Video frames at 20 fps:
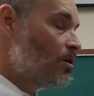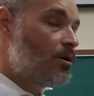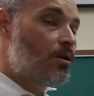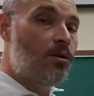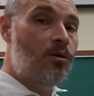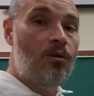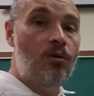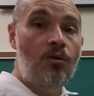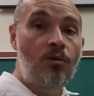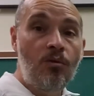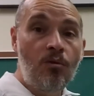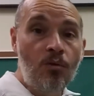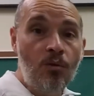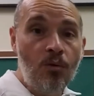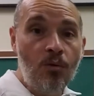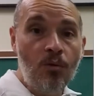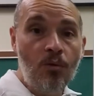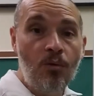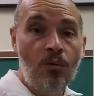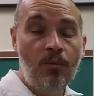
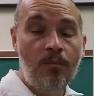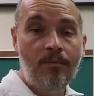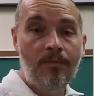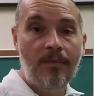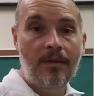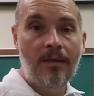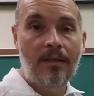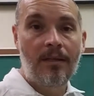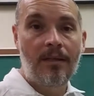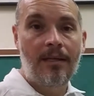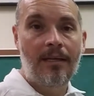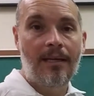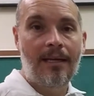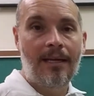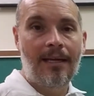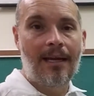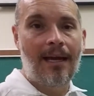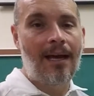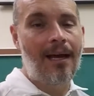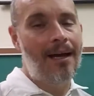nous,
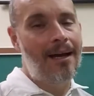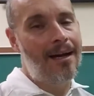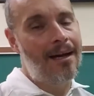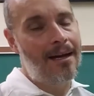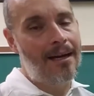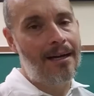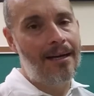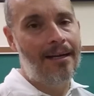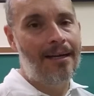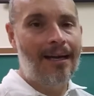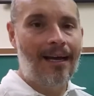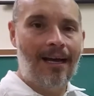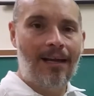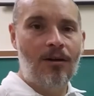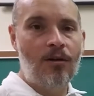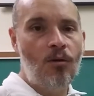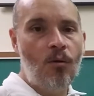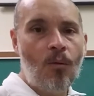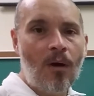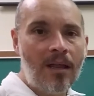I don't
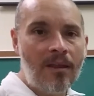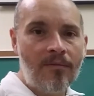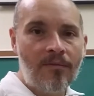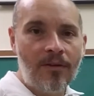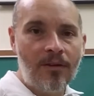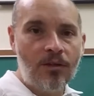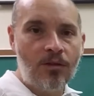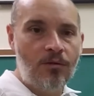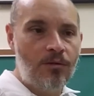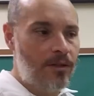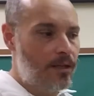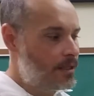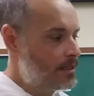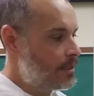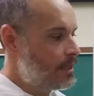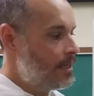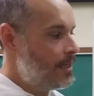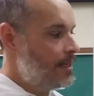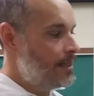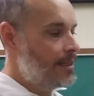know why the French do this.
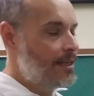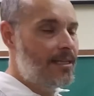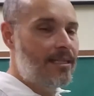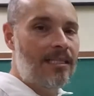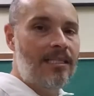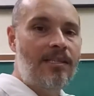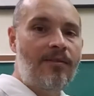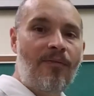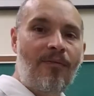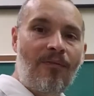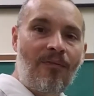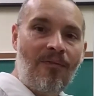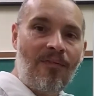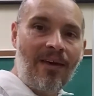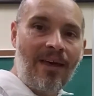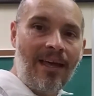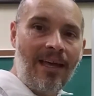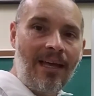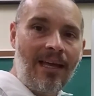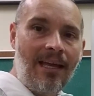This is
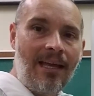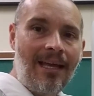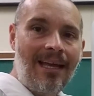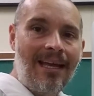fait,